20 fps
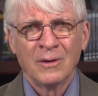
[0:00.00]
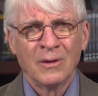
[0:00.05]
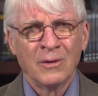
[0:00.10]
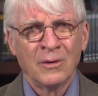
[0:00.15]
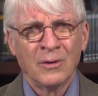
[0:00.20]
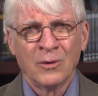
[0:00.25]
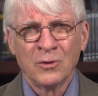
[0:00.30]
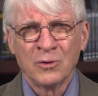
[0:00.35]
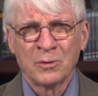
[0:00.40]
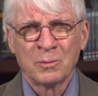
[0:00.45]

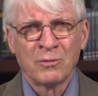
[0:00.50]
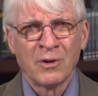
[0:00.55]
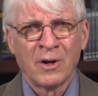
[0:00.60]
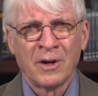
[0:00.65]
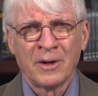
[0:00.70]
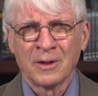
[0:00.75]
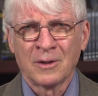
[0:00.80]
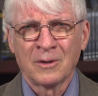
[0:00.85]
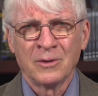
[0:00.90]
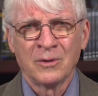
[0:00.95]
those
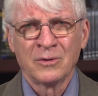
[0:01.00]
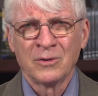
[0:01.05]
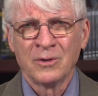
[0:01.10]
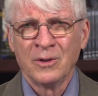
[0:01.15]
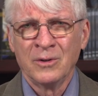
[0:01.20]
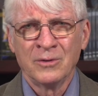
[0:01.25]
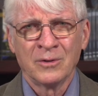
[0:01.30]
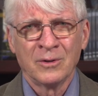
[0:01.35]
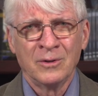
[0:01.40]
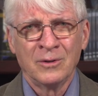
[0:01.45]
prodigal
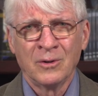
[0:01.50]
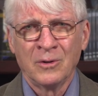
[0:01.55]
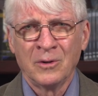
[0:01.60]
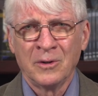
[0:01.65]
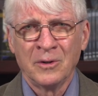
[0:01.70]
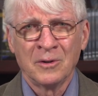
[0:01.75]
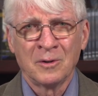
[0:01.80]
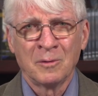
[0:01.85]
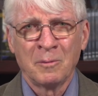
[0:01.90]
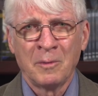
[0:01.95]
sons and
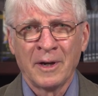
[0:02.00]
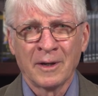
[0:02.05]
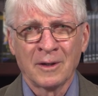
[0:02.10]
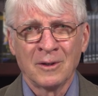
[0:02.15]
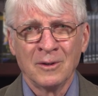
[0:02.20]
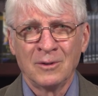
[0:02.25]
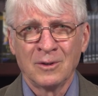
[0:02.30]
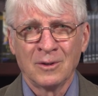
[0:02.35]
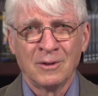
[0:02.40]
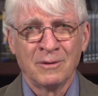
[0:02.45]
daughters back
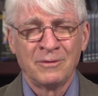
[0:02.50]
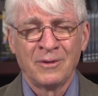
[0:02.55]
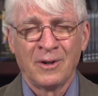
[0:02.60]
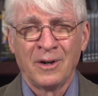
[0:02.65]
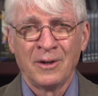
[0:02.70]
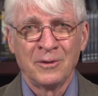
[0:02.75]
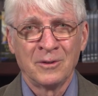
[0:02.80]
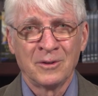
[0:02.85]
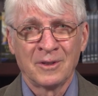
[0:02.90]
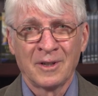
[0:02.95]
into the
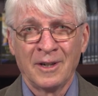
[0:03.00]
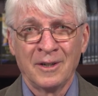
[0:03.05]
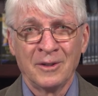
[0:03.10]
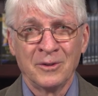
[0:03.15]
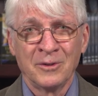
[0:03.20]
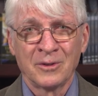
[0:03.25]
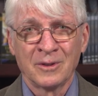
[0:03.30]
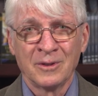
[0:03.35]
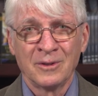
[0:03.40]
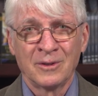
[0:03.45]
Father's house.